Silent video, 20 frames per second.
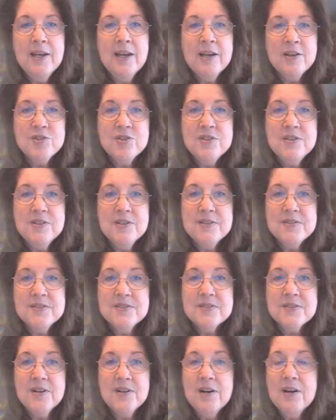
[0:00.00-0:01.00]
actually does
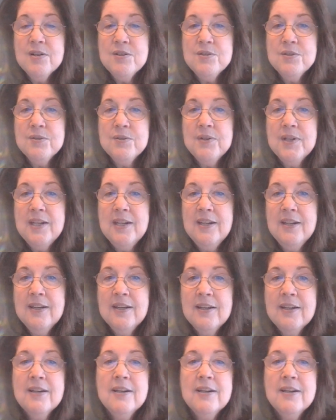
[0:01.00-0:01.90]
his guard duty.